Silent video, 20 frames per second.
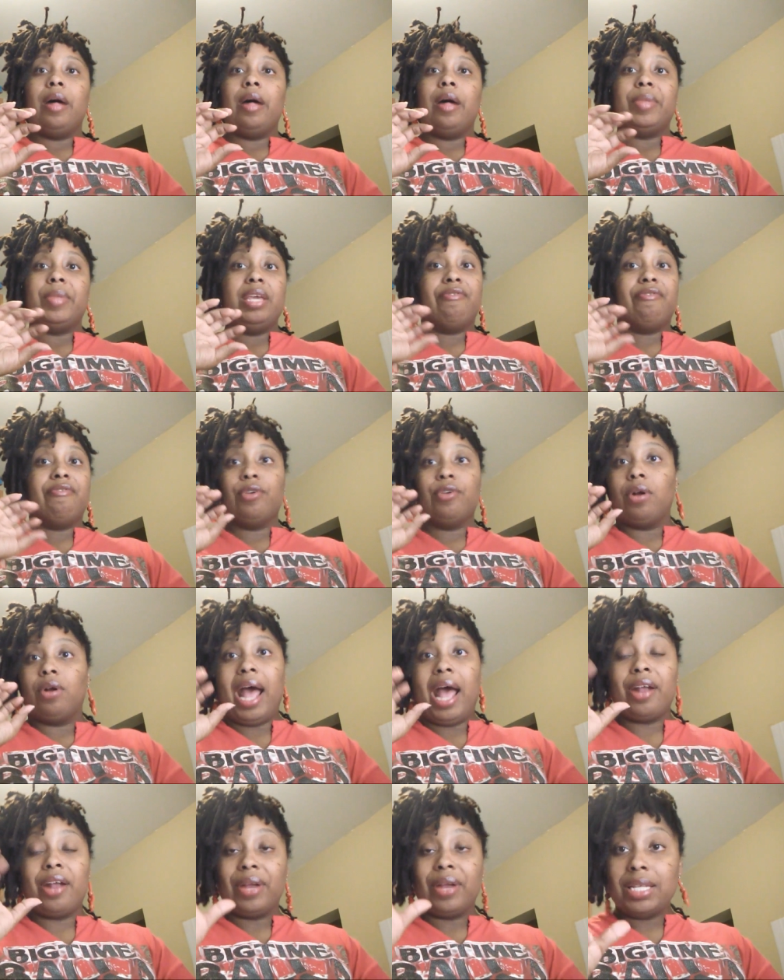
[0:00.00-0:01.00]
if you're
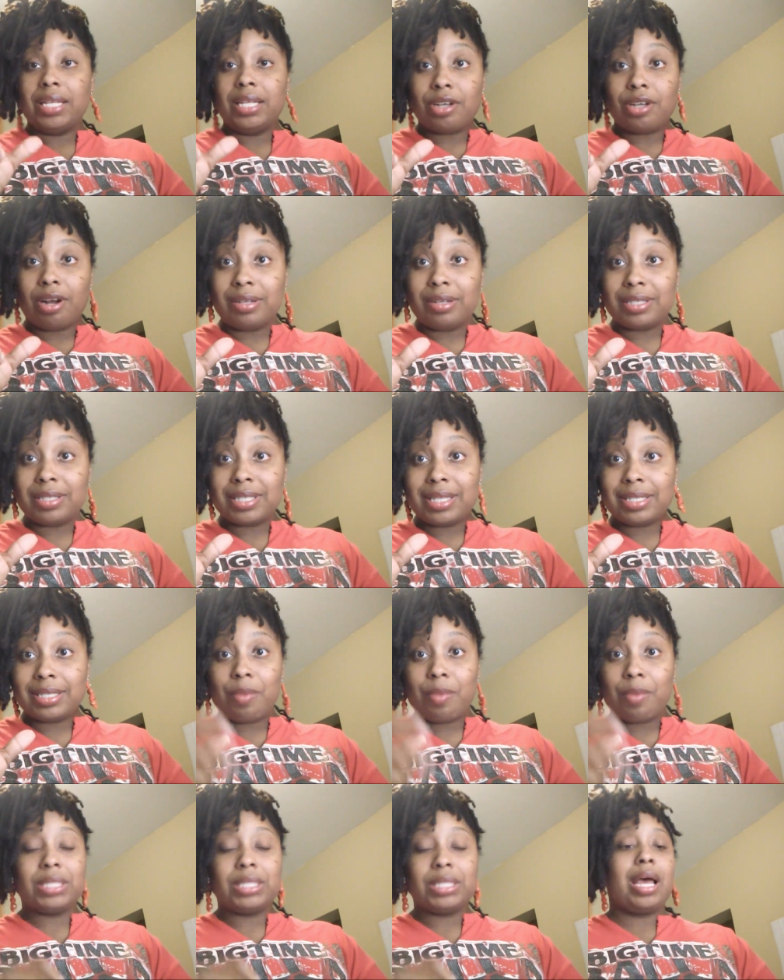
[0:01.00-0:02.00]
hiring interns in the
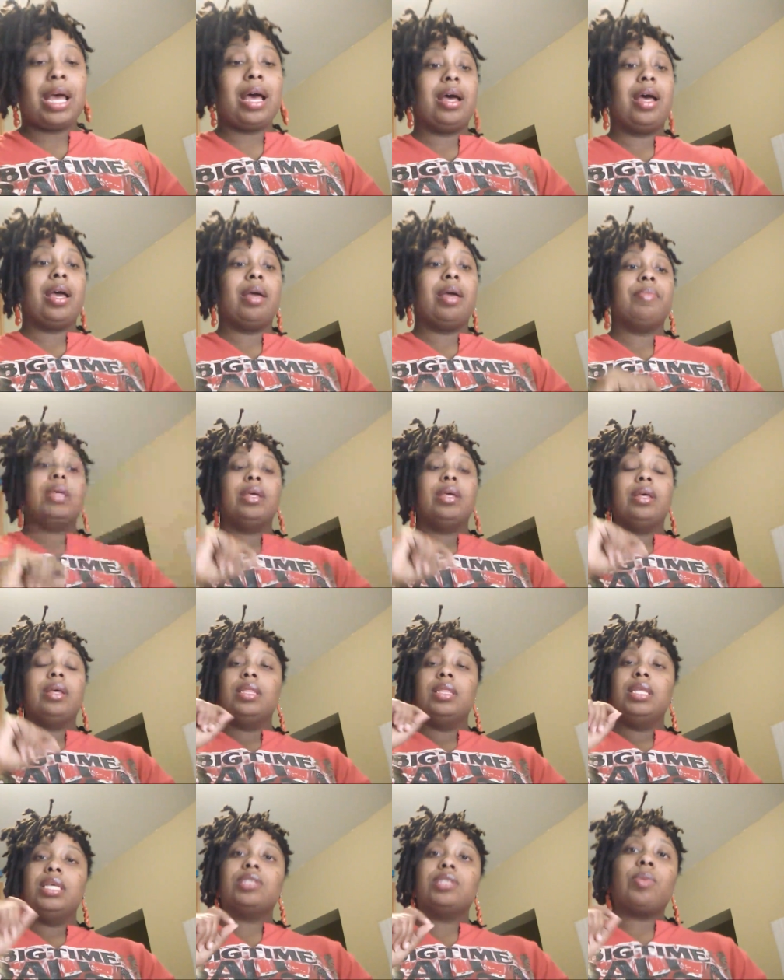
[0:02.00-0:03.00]
summertime,
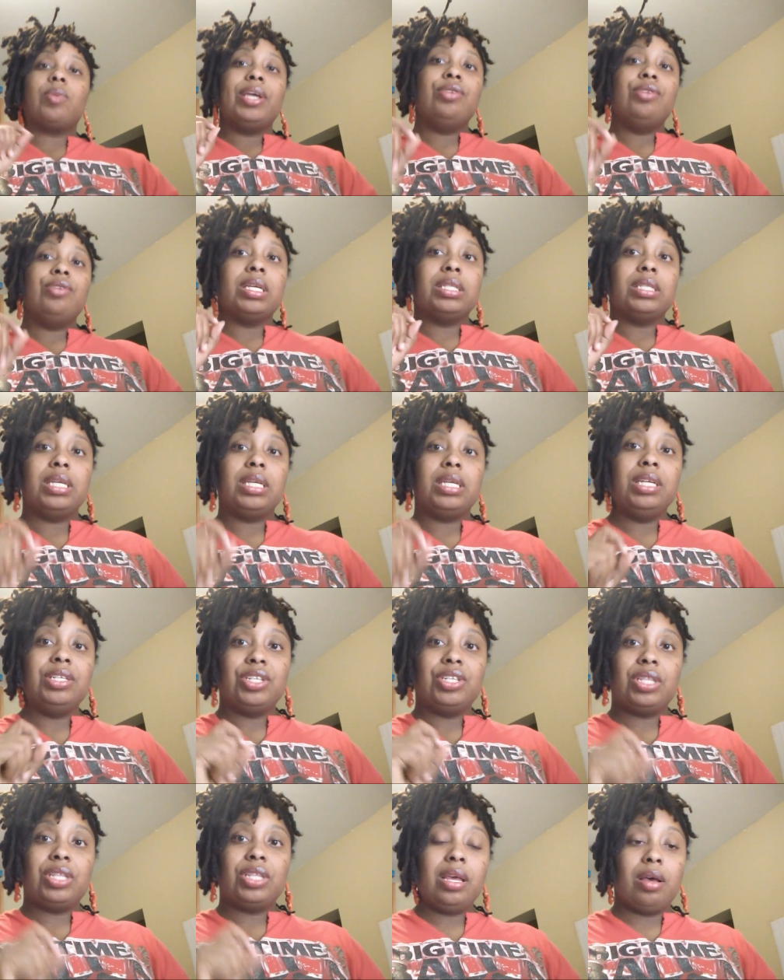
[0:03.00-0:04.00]
this way you can
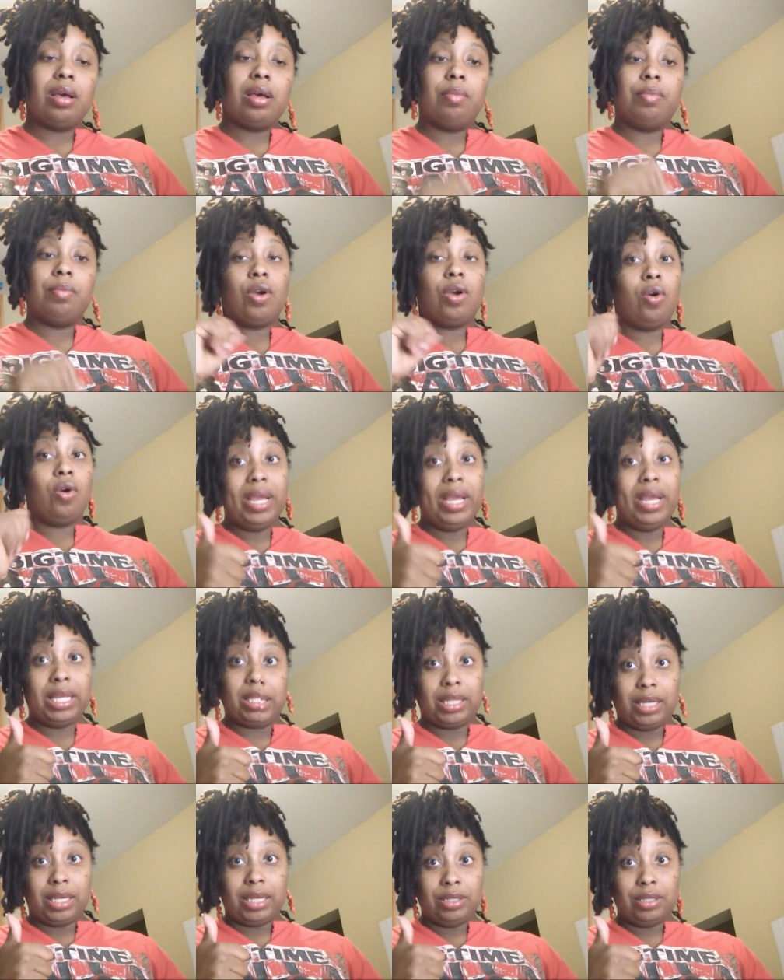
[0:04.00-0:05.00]
teach them
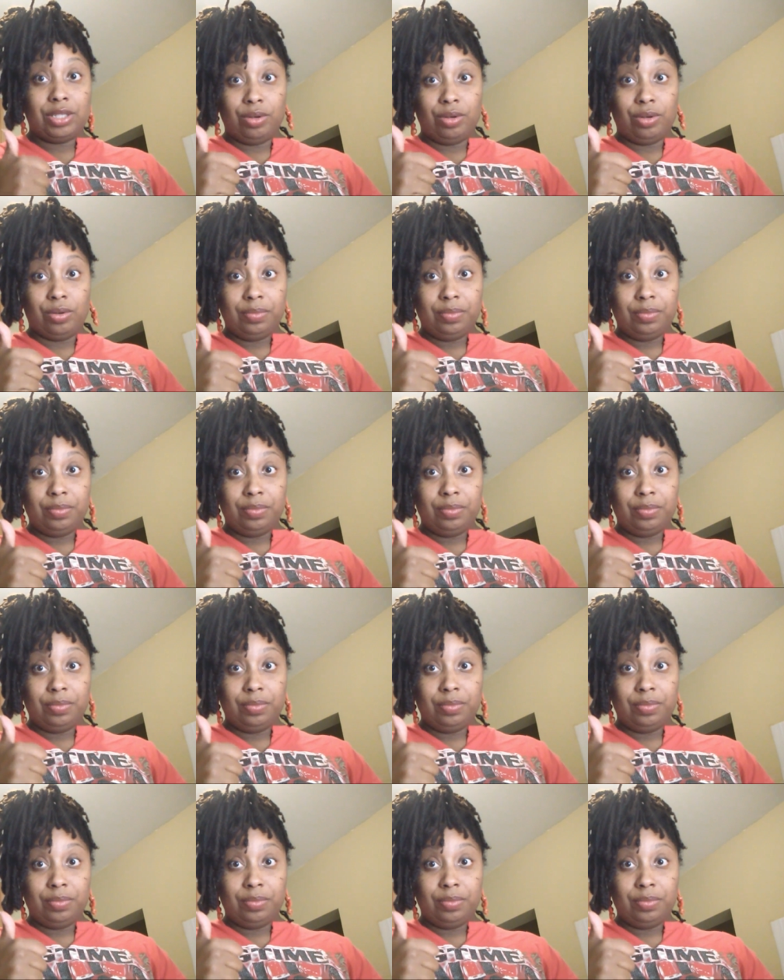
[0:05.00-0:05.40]
quickly too.